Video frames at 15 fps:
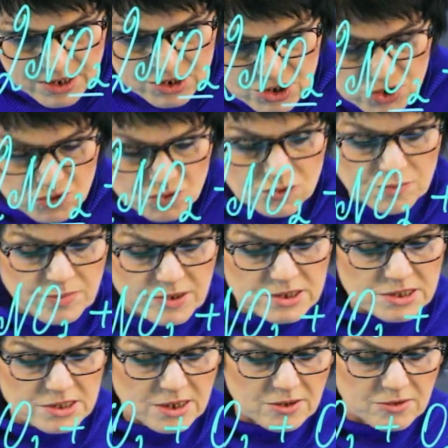Give
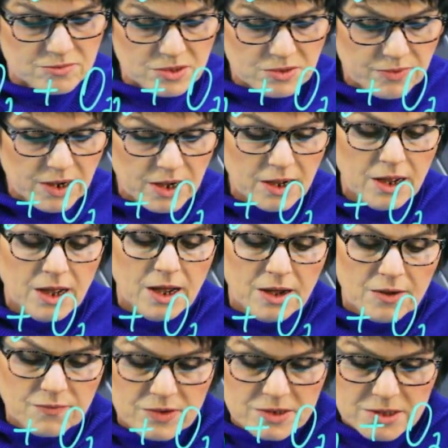chlorine 2,
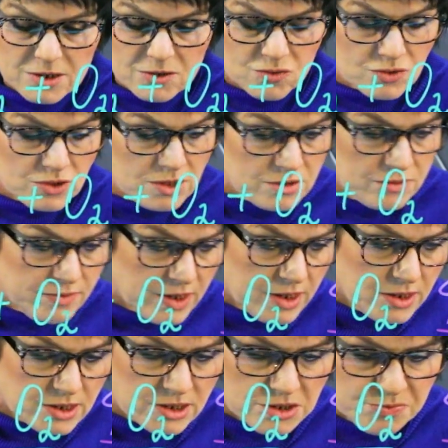hydrogen 2, and